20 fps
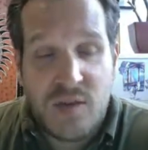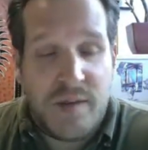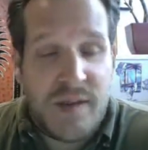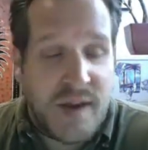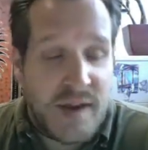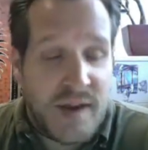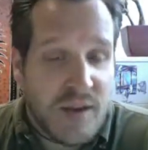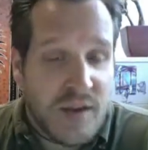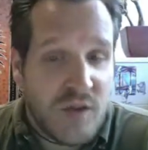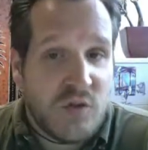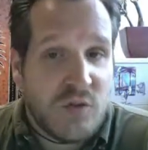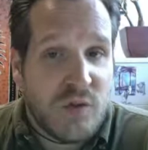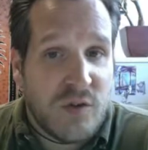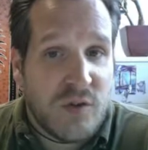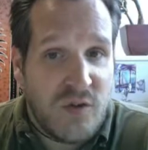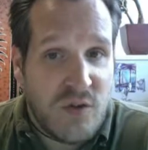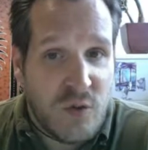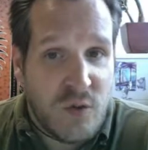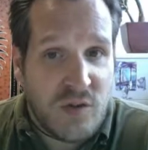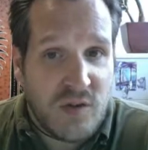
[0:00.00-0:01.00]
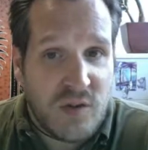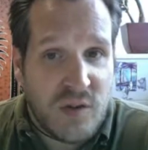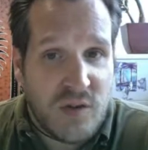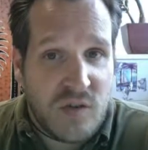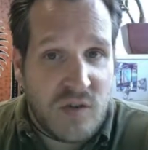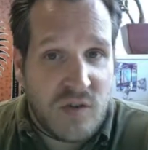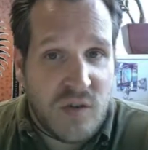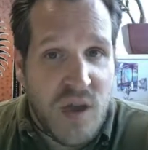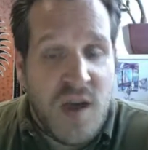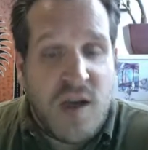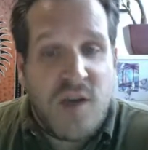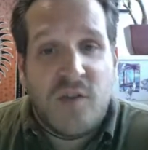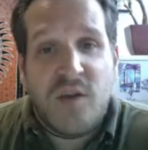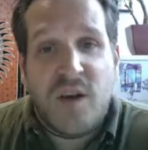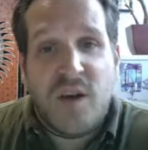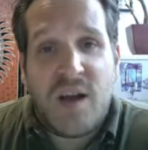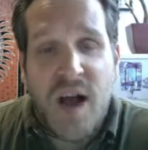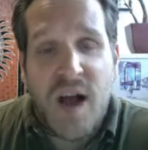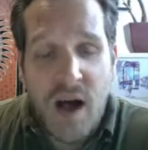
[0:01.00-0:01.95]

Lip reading: that is, reduces to